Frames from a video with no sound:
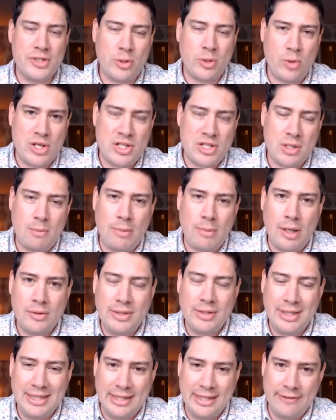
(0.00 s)
question about
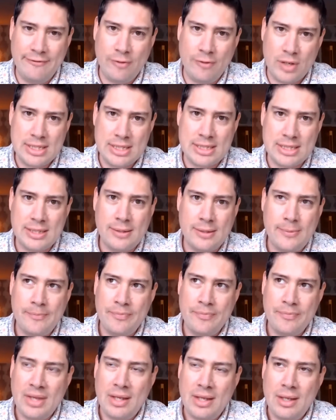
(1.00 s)
the difference,
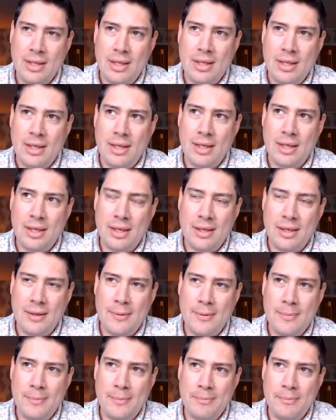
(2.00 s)

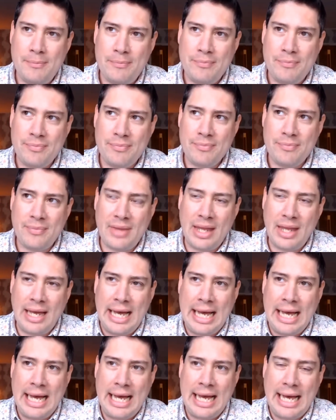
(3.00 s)
um,
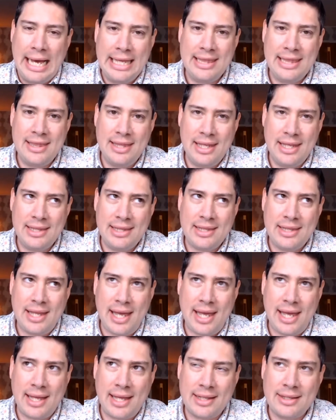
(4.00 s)
I, I, think
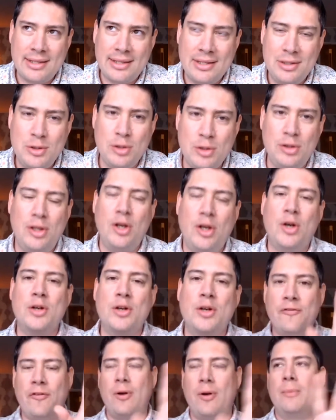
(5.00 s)
that you learn
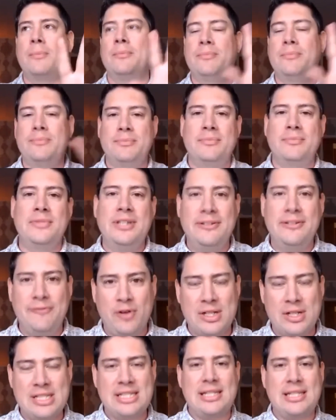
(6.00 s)
from
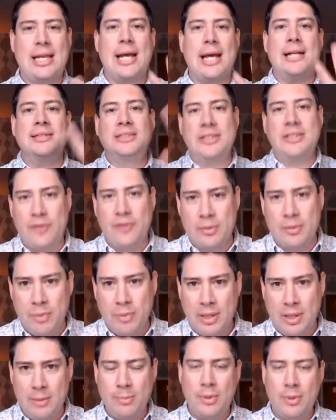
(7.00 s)
different styles, different
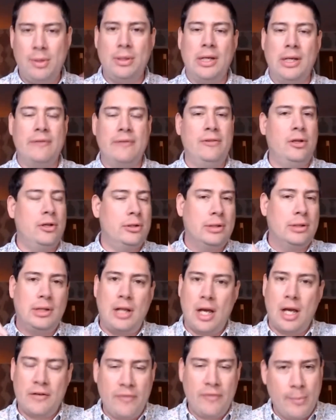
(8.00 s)
people. I've learned a
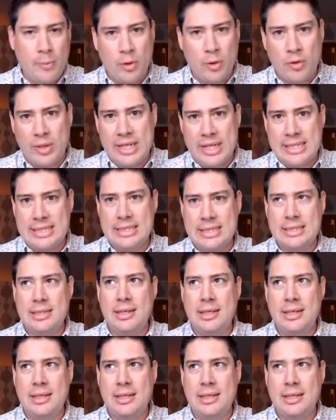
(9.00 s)
lot from Chris.